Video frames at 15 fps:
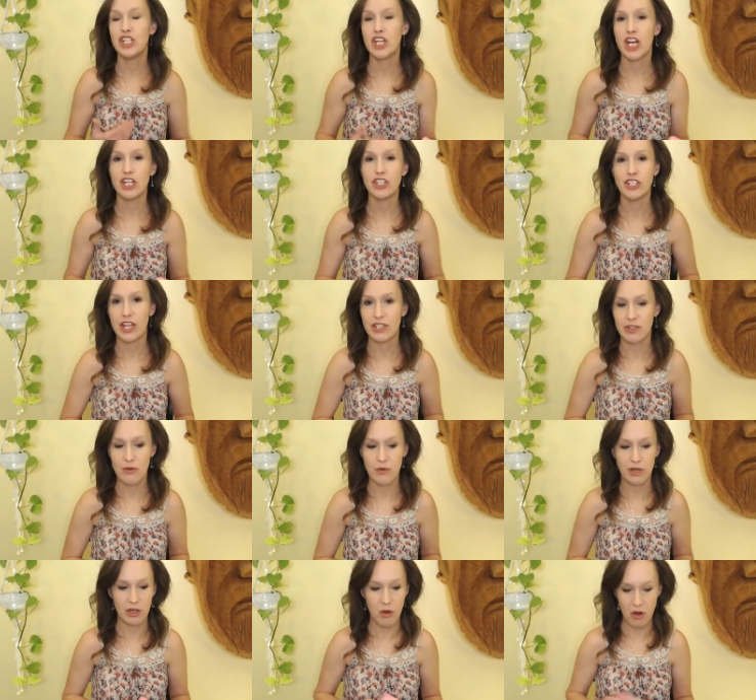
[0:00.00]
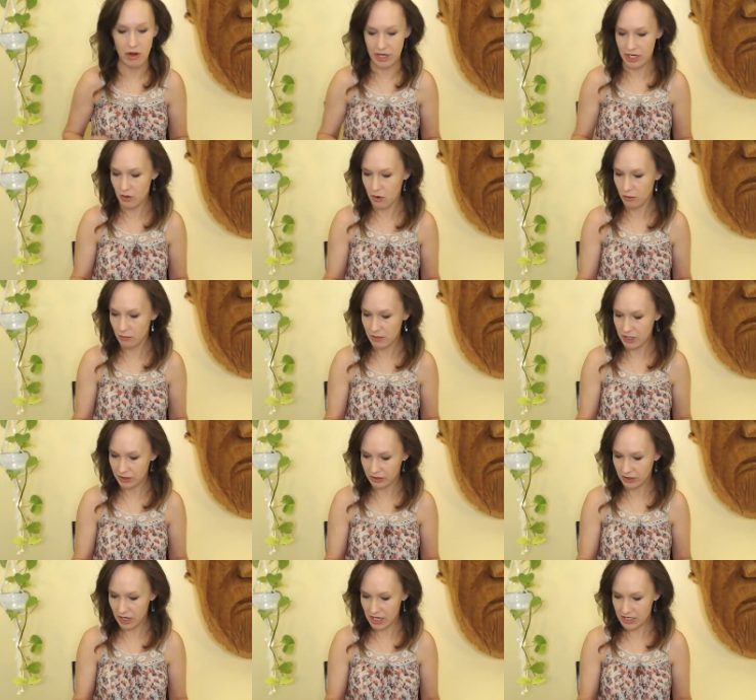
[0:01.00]
change that's going on at home
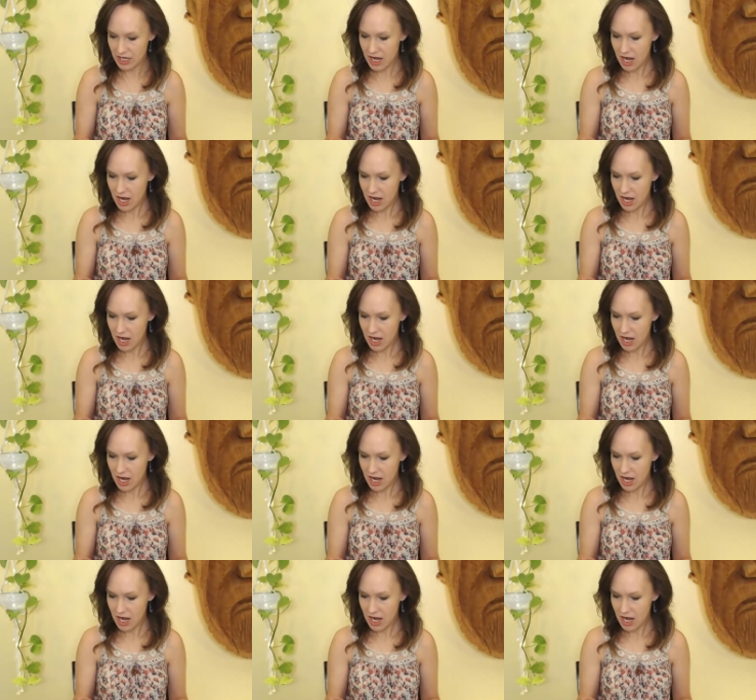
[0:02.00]
here, guys.